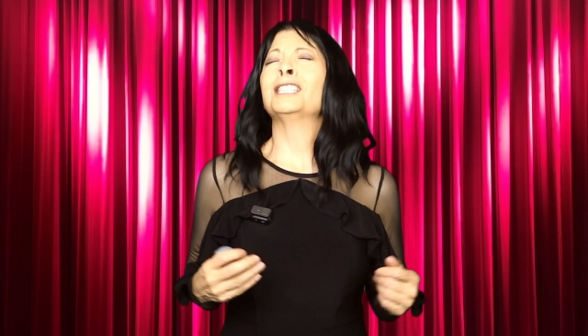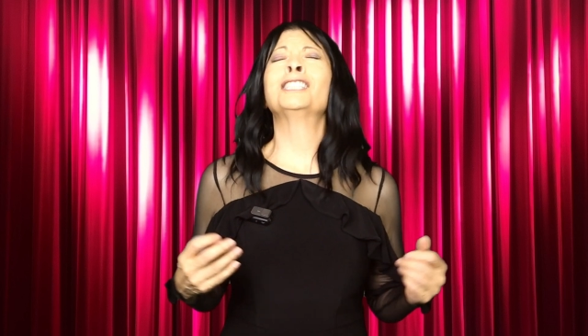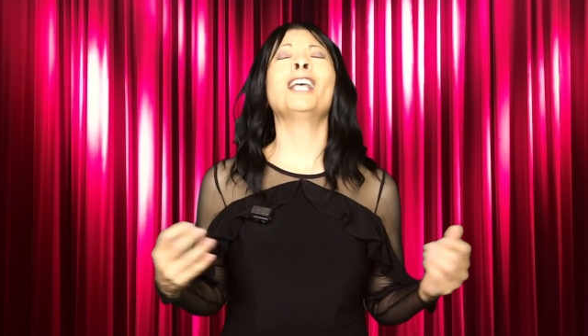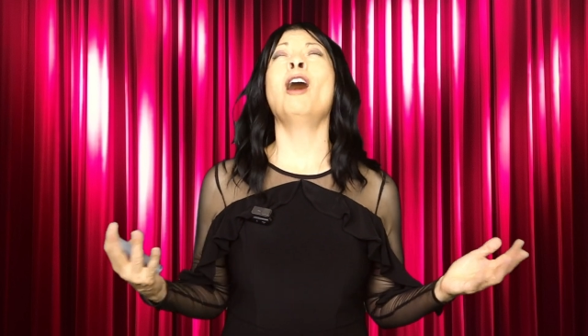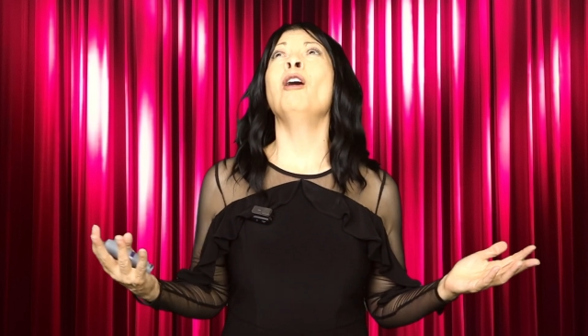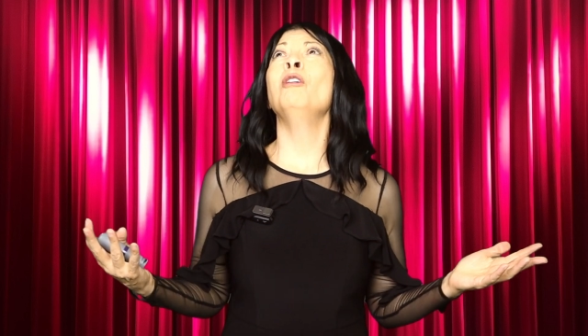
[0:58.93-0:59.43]

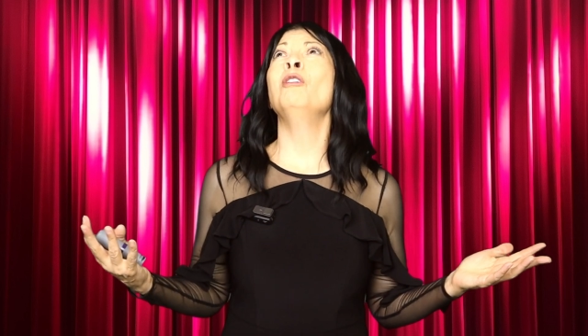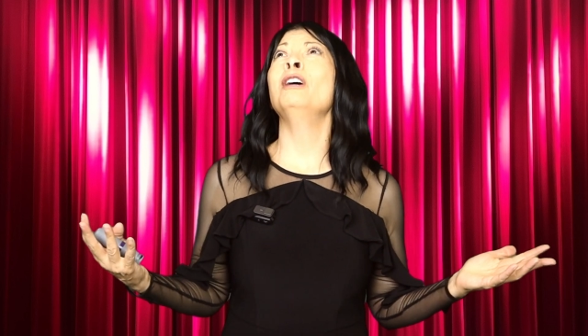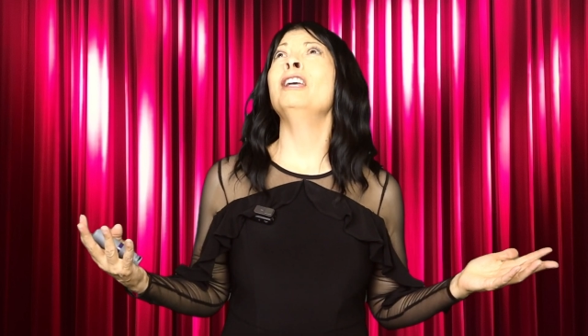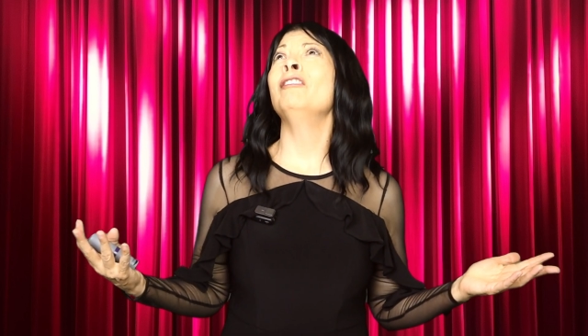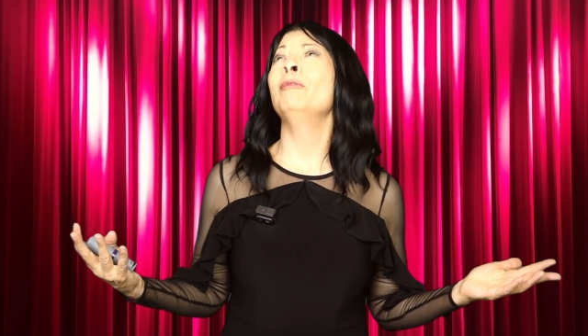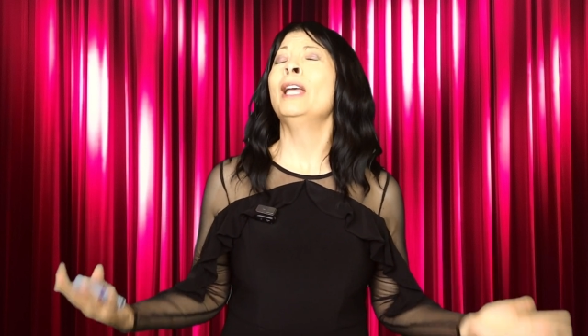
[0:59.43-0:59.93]
so
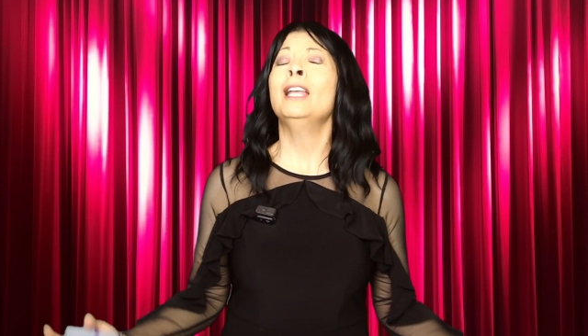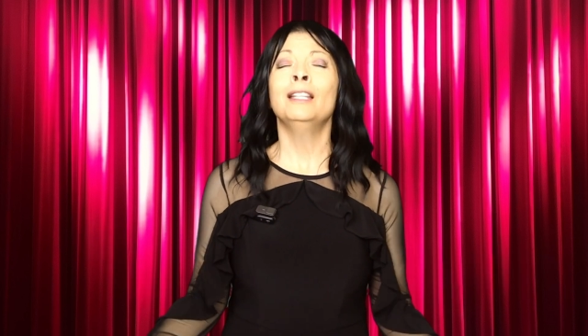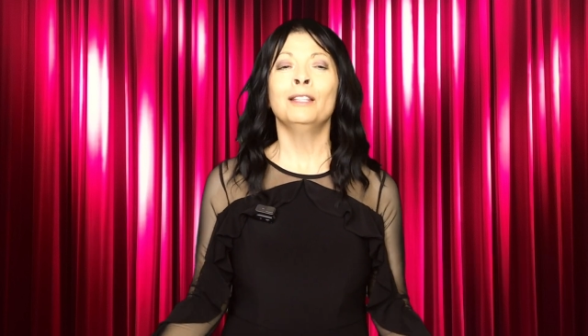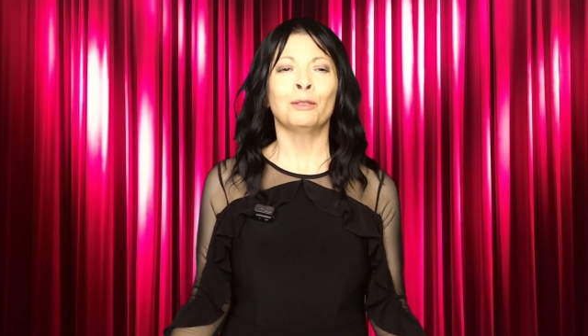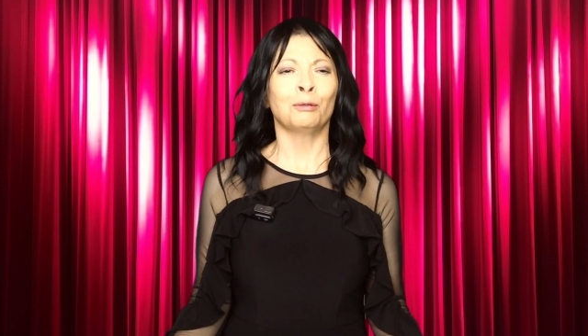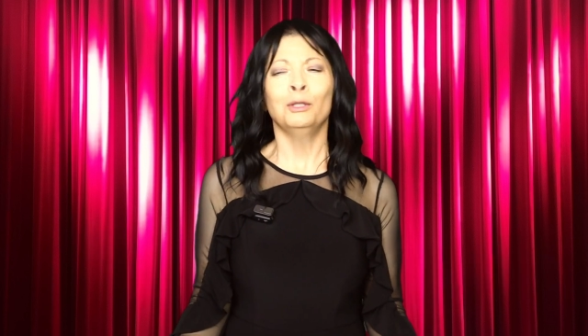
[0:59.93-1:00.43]
we've
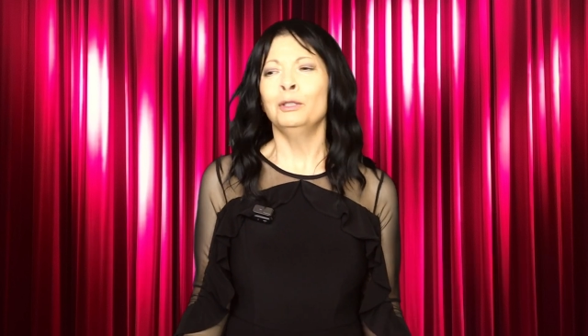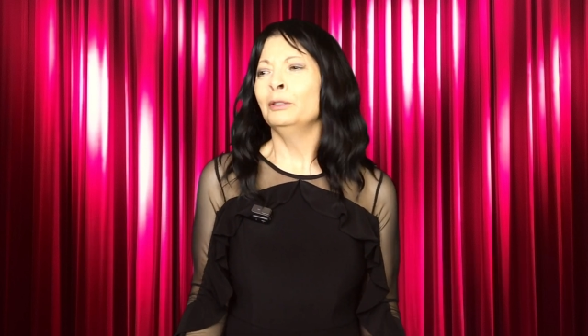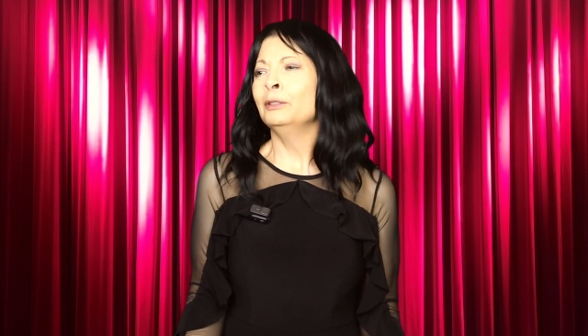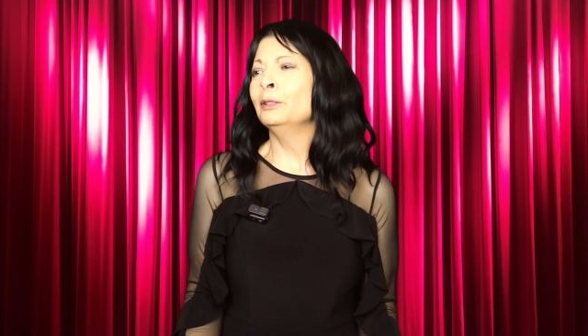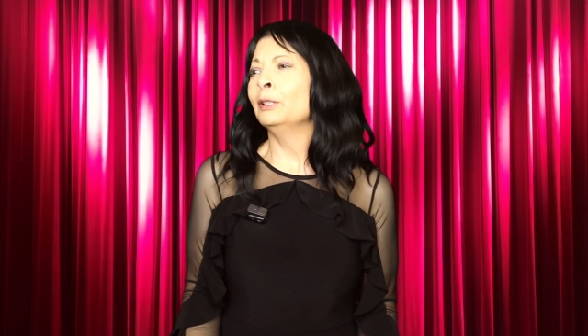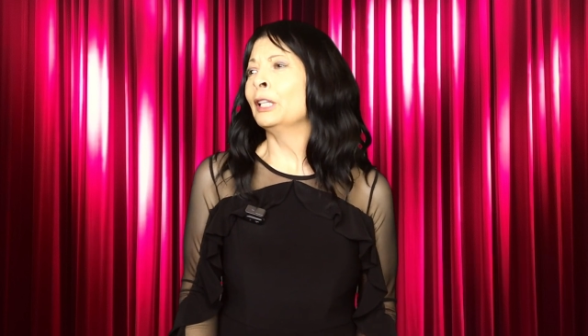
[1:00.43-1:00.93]
been
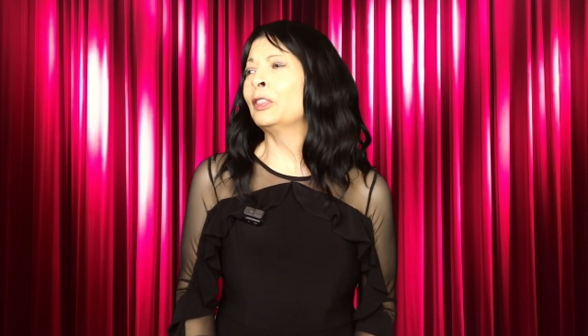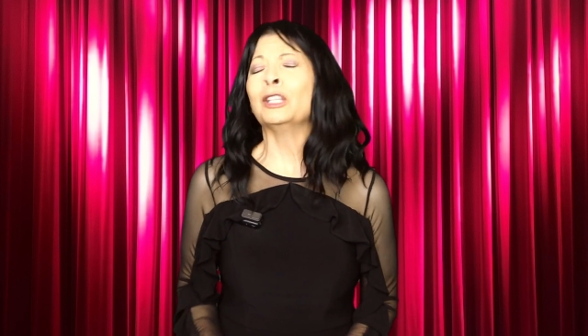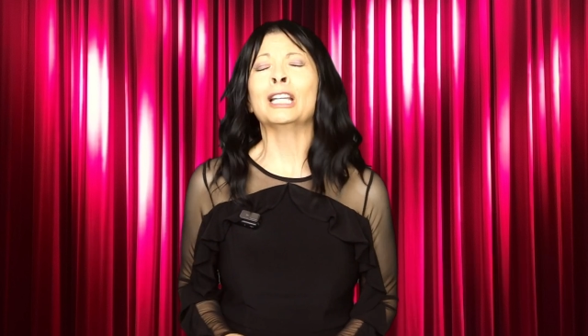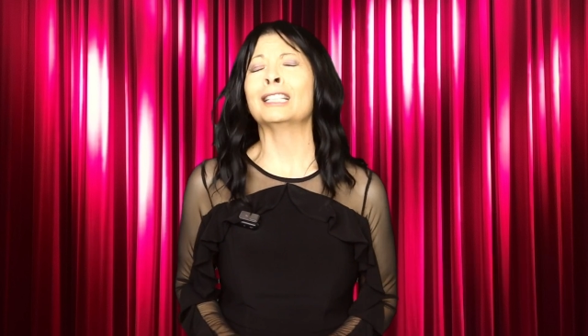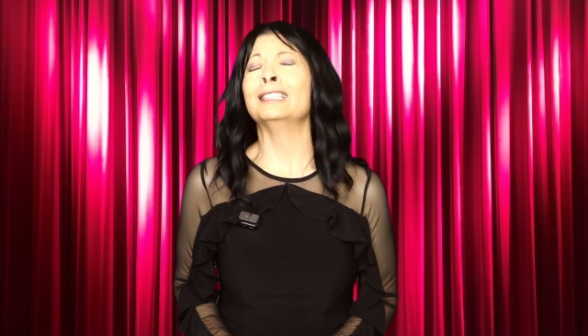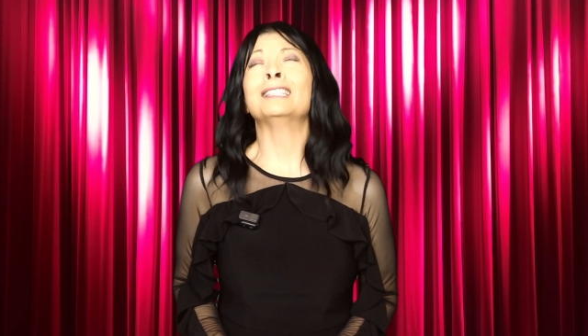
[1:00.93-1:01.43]
through
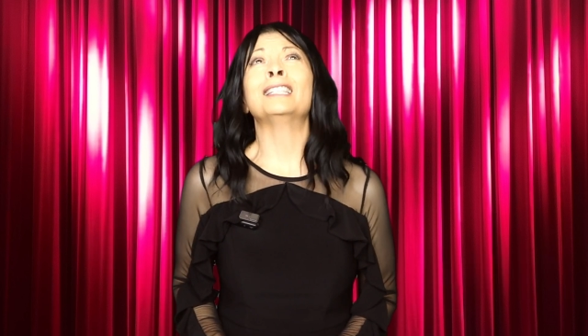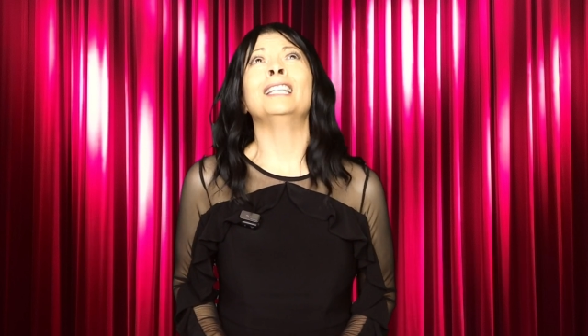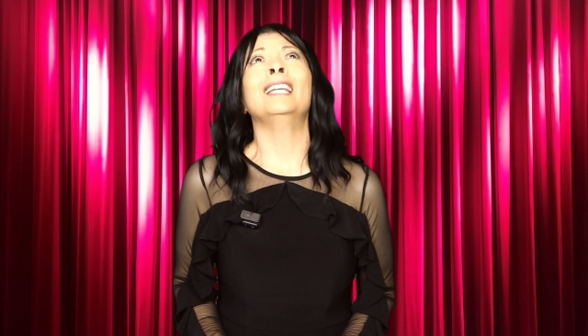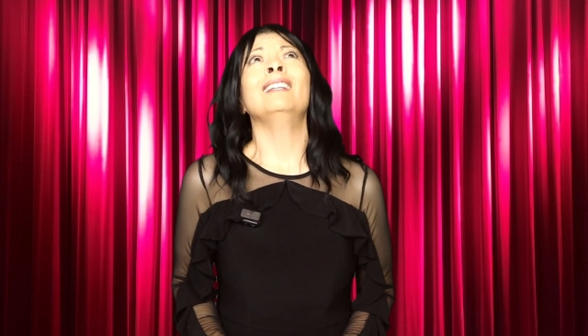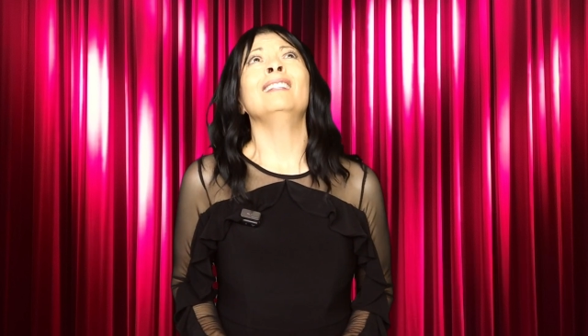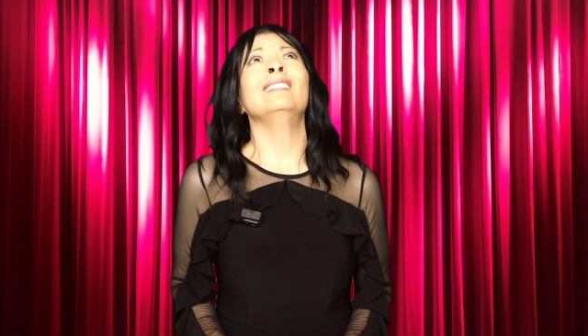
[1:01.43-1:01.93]
thick and
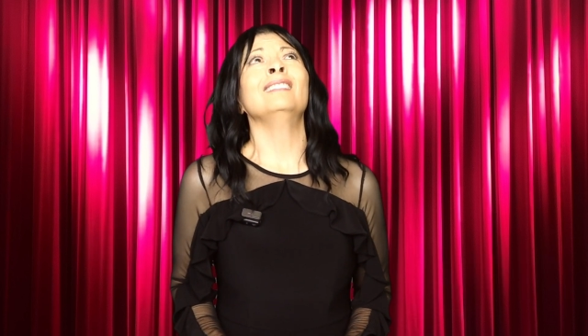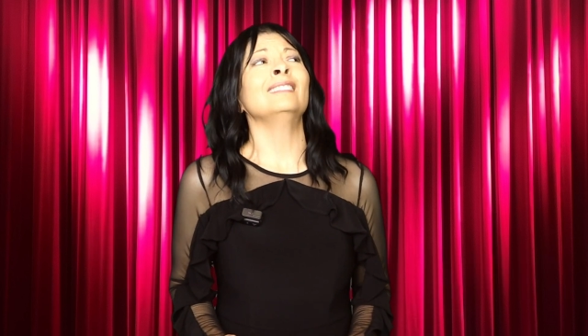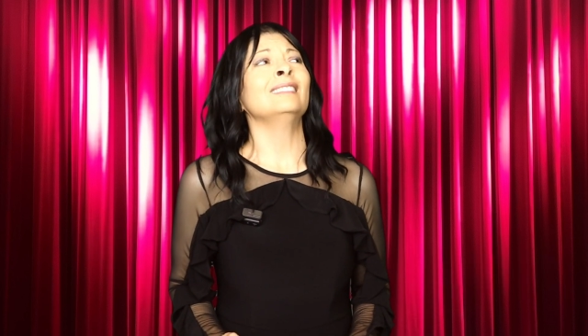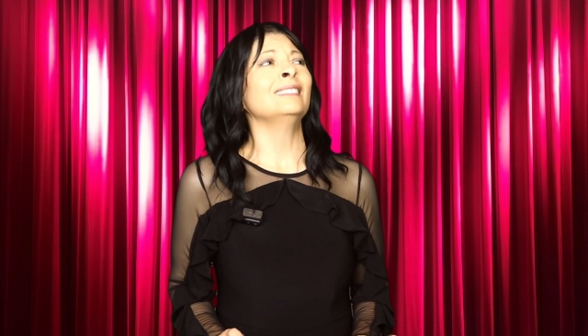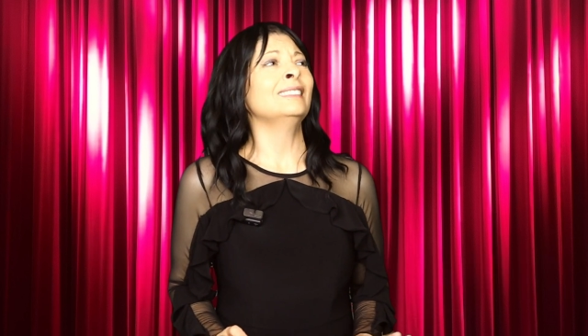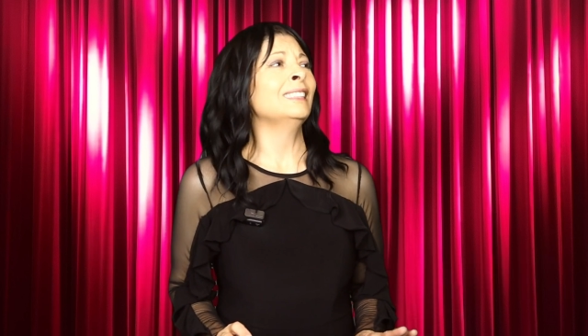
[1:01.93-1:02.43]

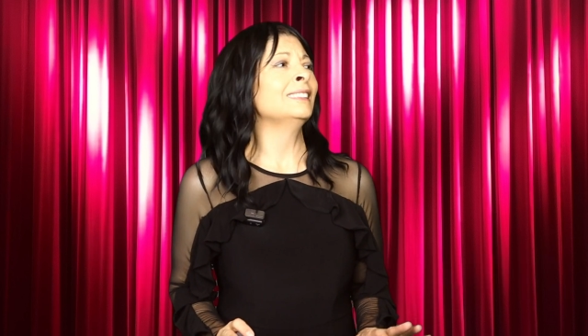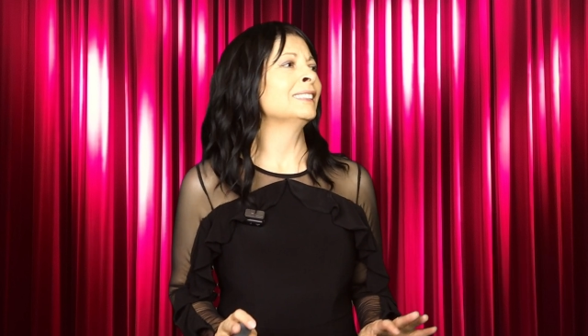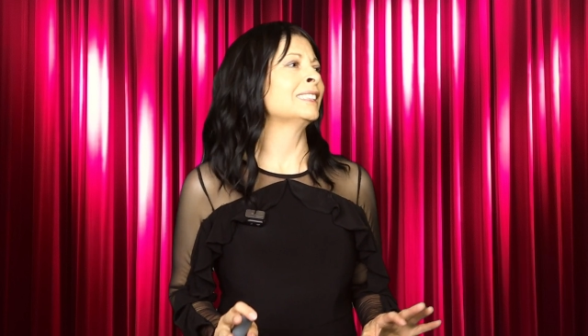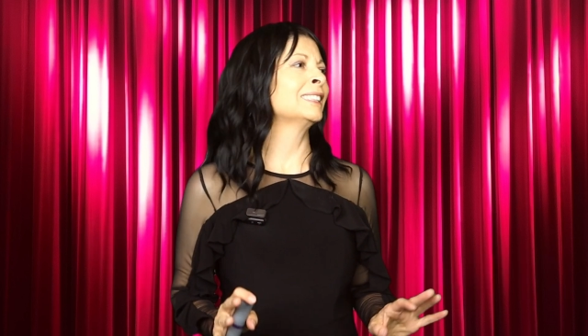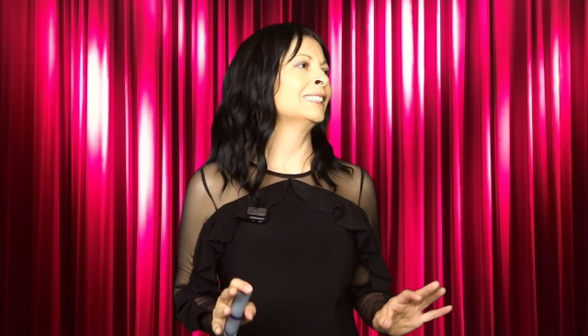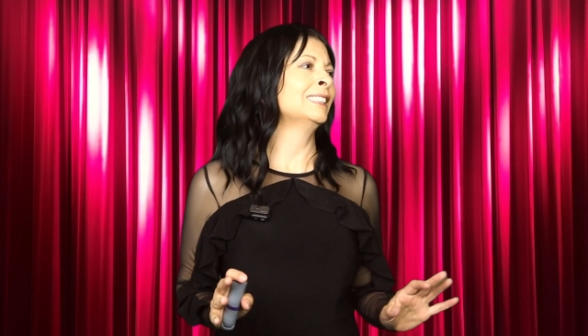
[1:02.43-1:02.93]
thin,
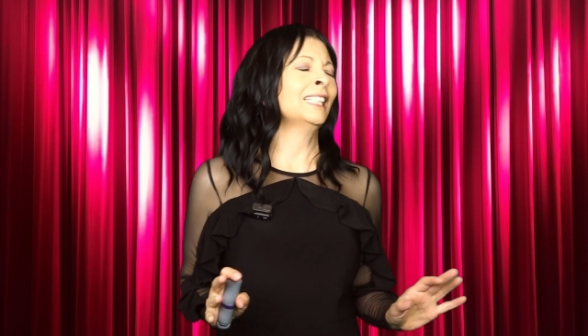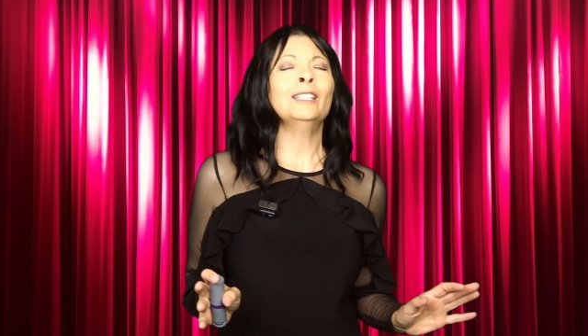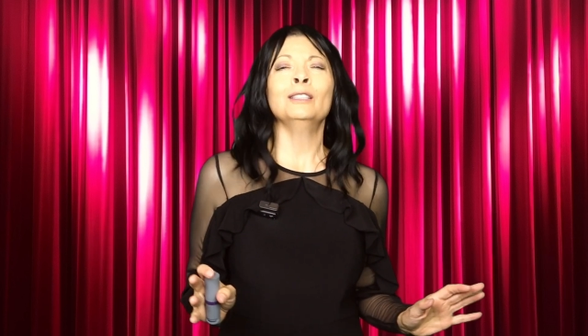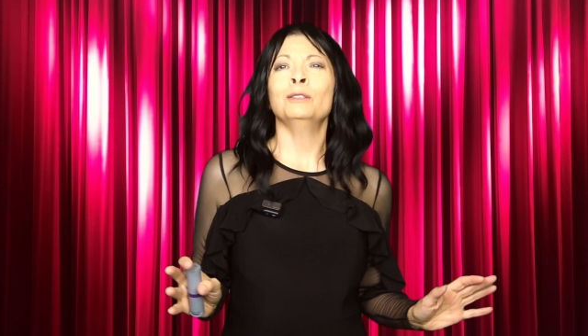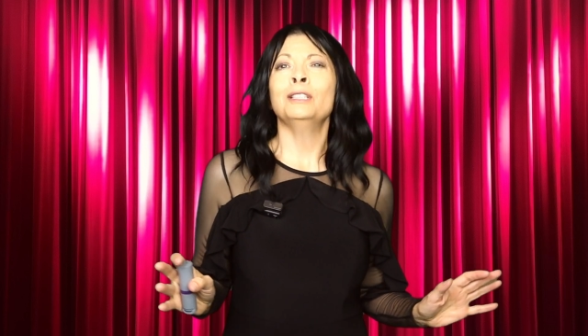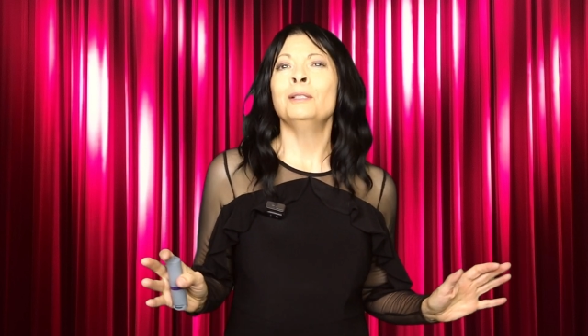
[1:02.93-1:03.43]
and
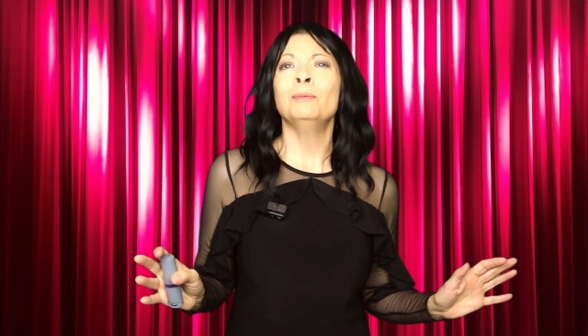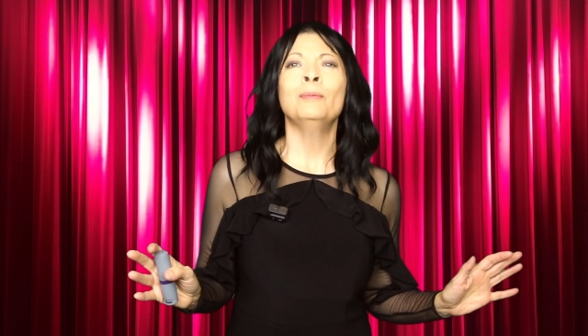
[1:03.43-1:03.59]
still we